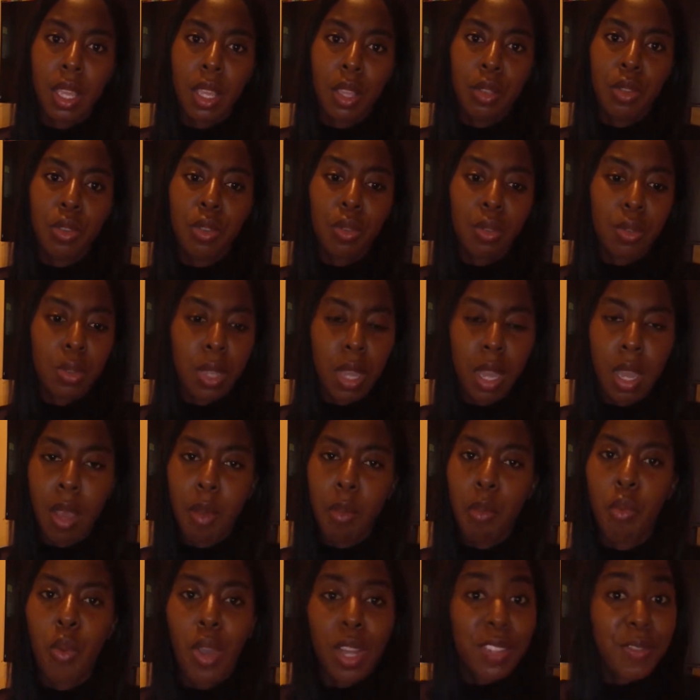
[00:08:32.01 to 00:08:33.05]
You could
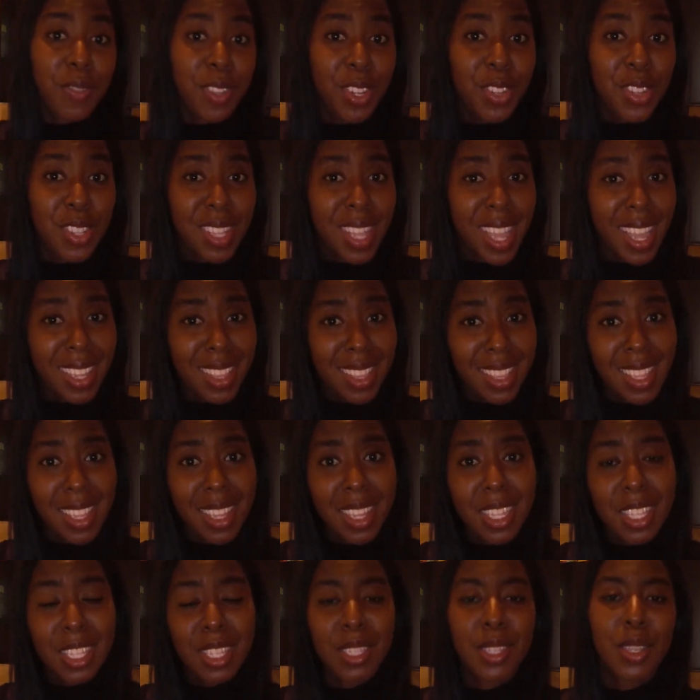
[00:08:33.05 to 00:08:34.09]
watch videos like
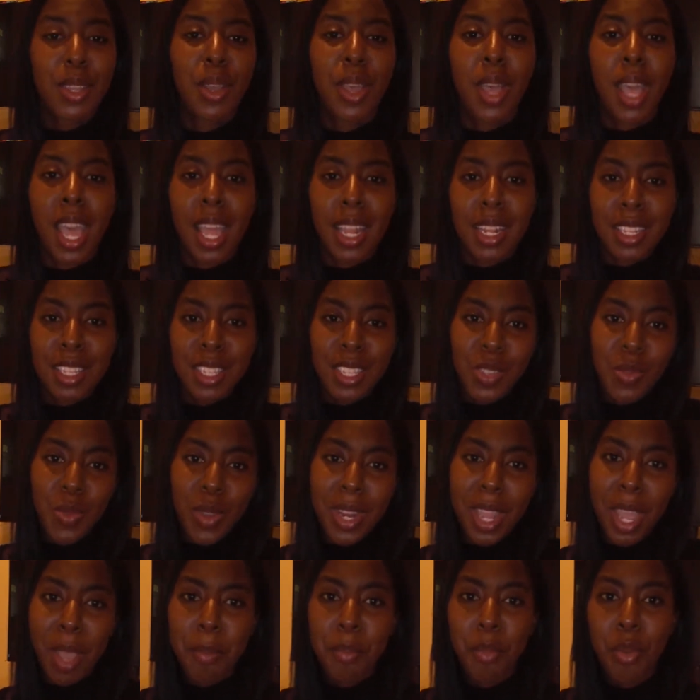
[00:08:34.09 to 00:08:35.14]
these and see when
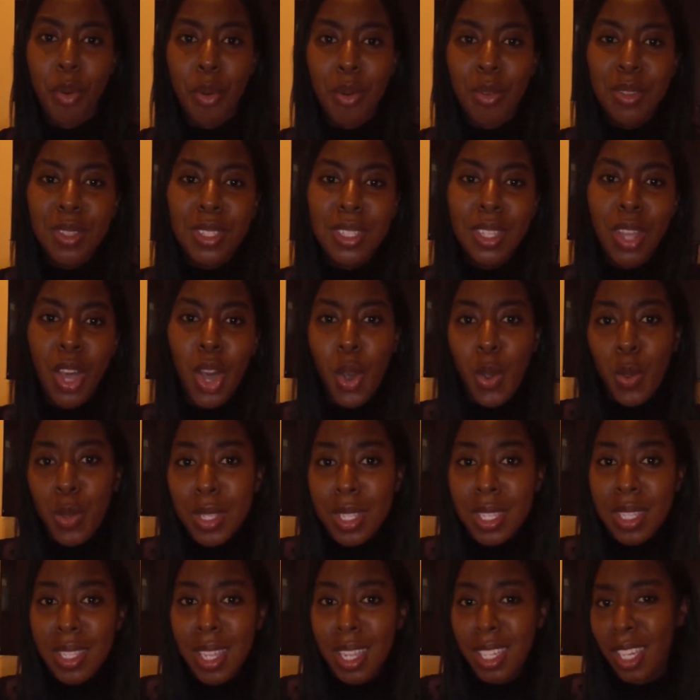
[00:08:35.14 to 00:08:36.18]
I post
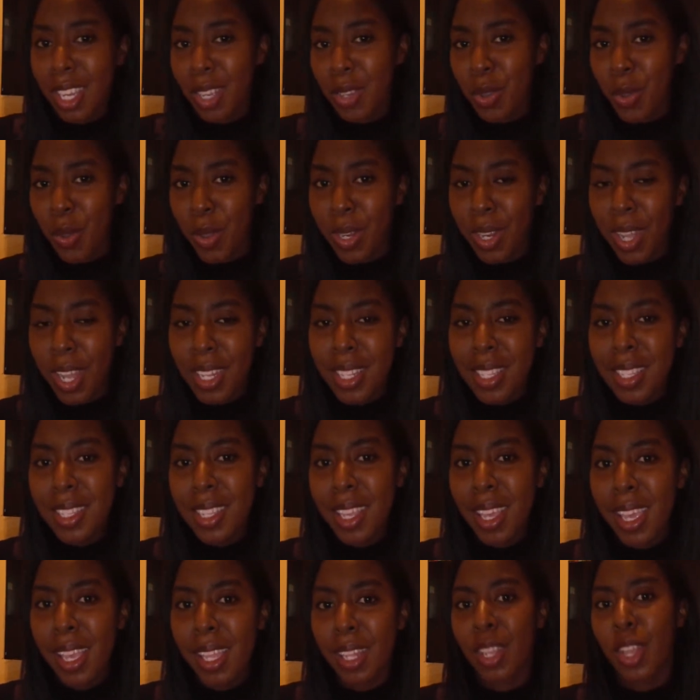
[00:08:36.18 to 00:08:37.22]
houses that are going on
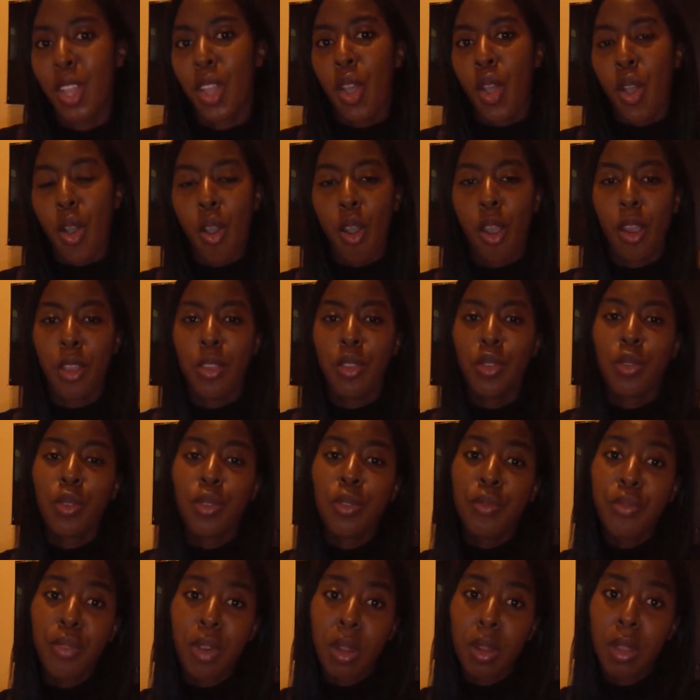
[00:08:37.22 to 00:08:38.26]
sale, or you could
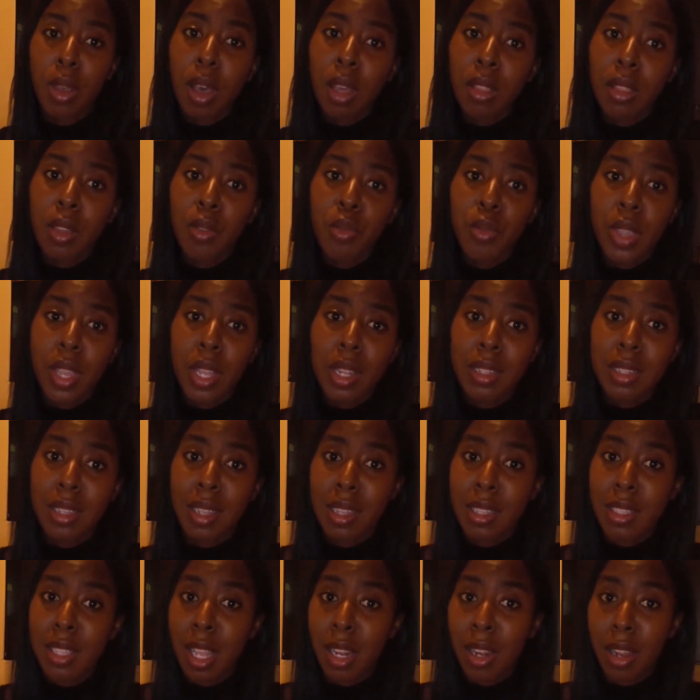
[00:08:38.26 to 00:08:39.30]
follow other
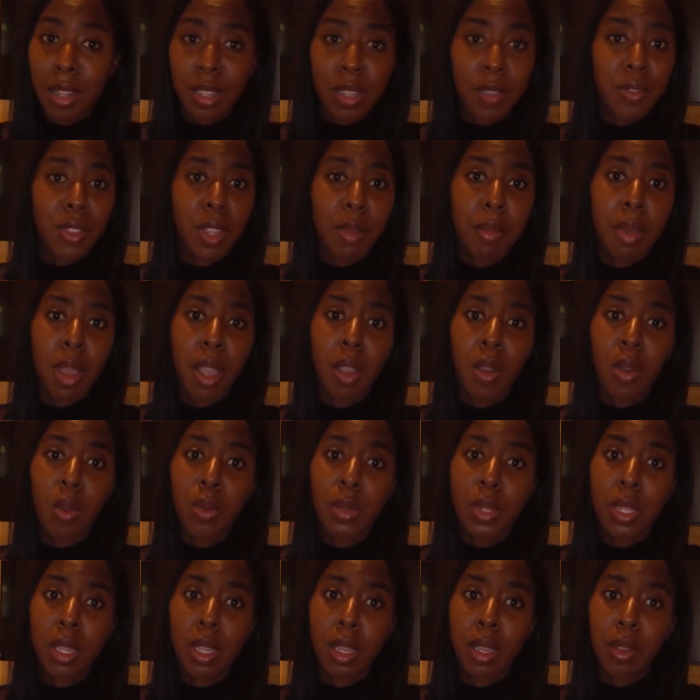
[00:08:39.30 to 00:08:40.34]
realtors. A lot of them are out
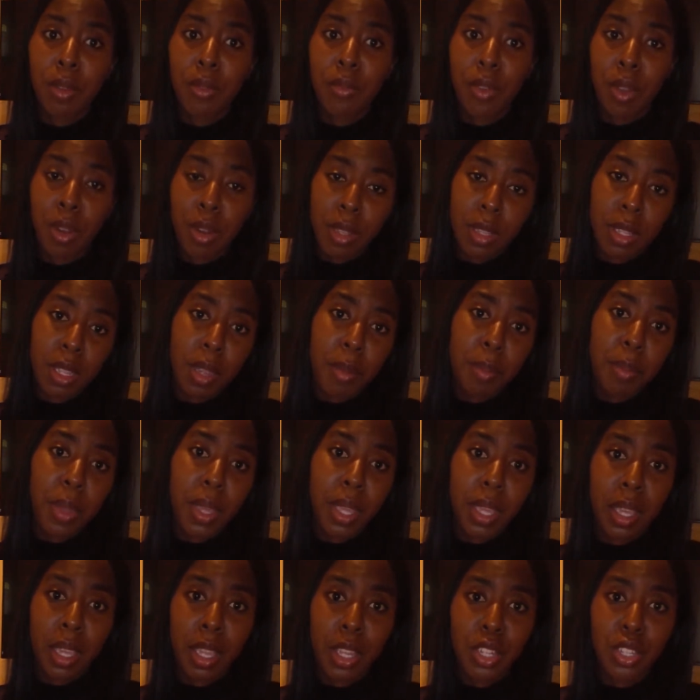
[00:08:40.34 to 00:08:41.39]
there. Follow their
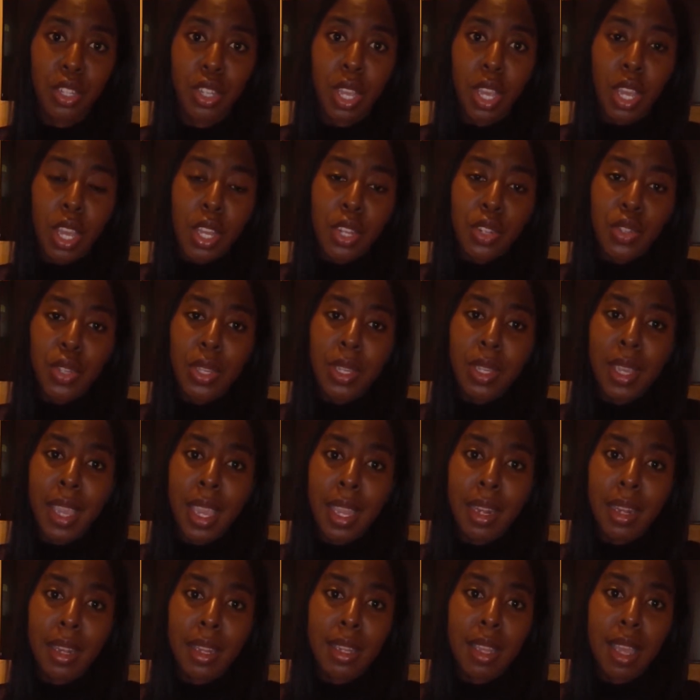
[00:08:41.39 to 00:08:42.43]
page to get
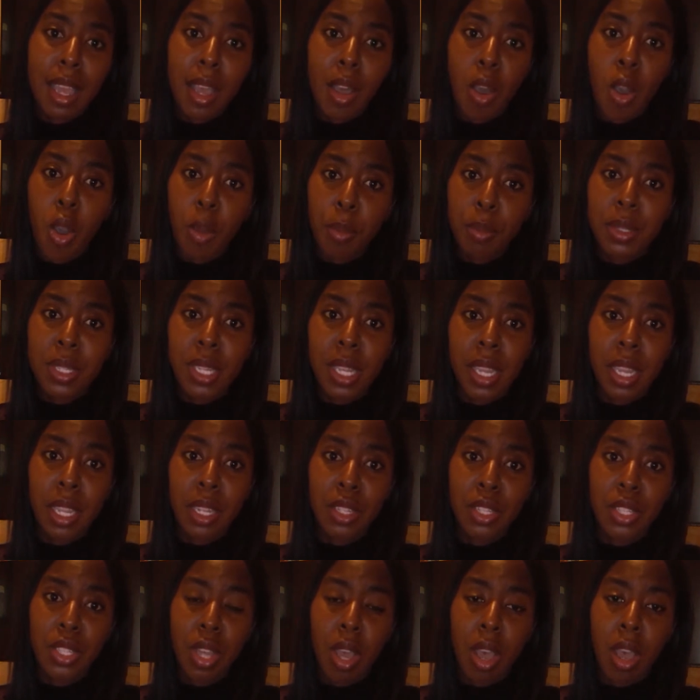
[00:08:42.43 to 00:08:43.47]

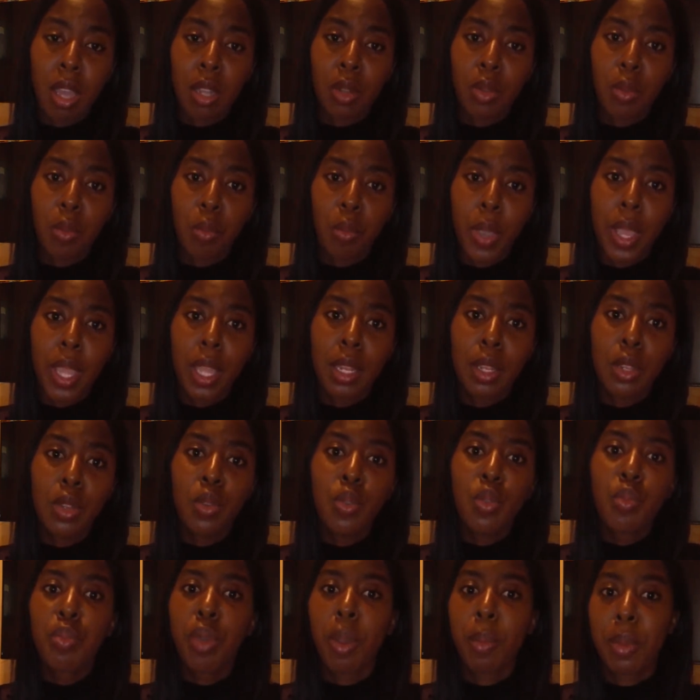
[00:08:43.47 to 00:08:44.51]
updates on when
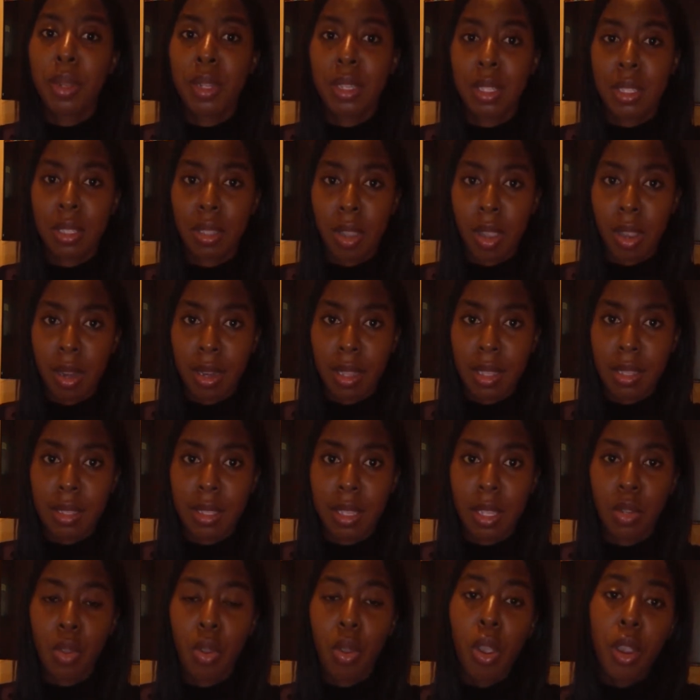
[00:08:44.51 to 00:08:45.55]
new properties are
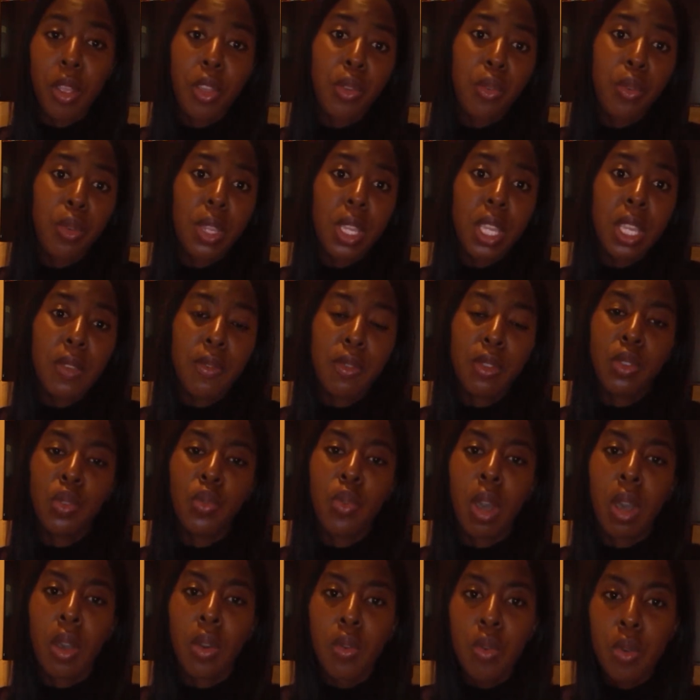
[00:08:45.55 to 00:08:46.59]
listed, or you could even do
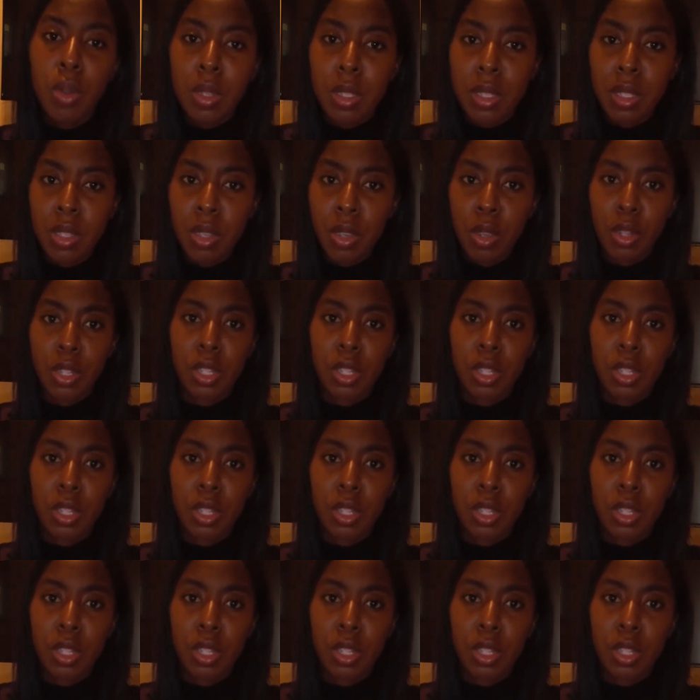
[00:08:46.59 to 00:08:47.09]
a Google search.